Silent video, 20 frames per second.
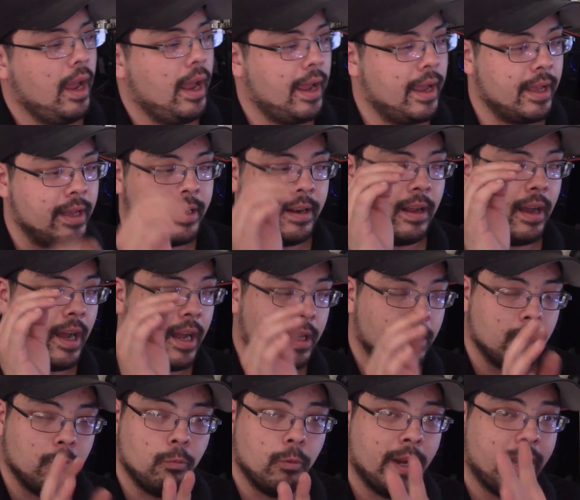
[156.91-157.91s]
and I
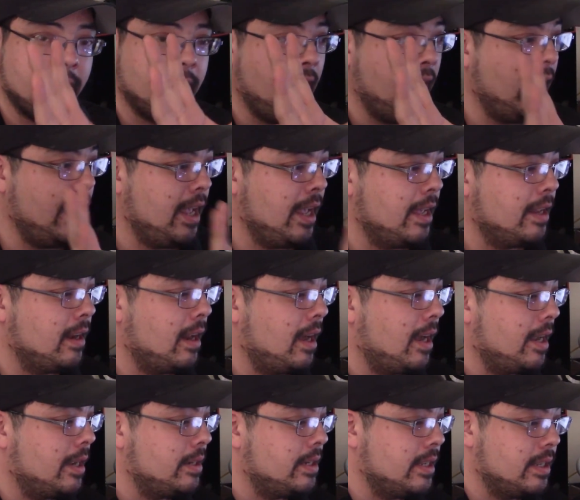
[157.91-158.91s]
went and
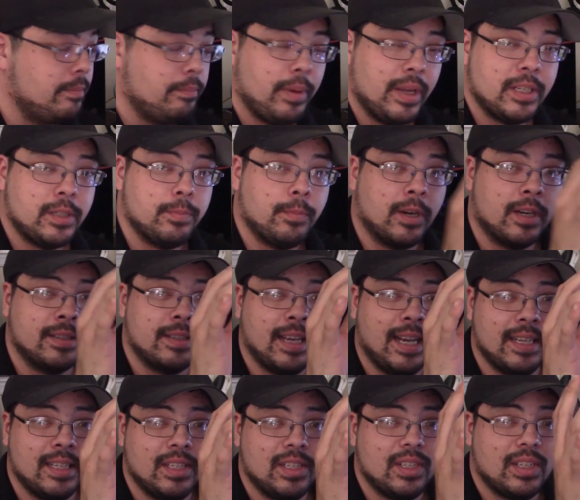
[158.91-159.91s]
I did benchmark
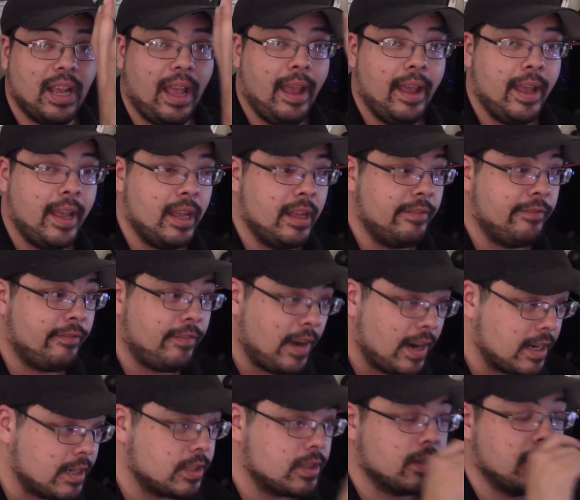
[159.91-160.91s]
tests and
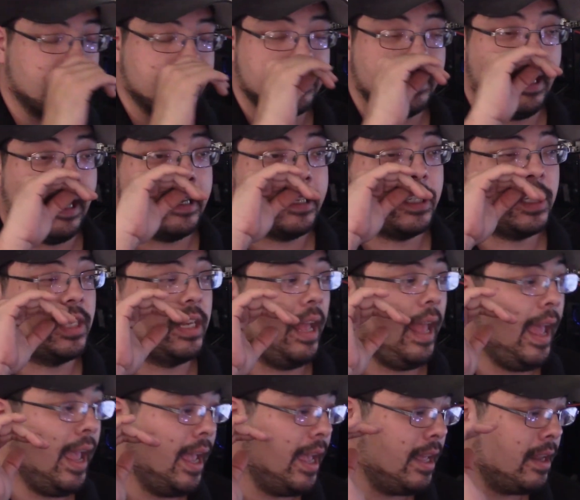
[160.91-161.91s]
Firestrike tests
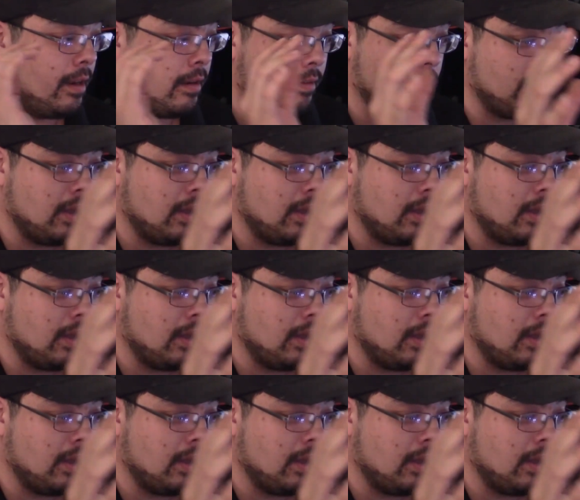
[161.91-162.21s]
and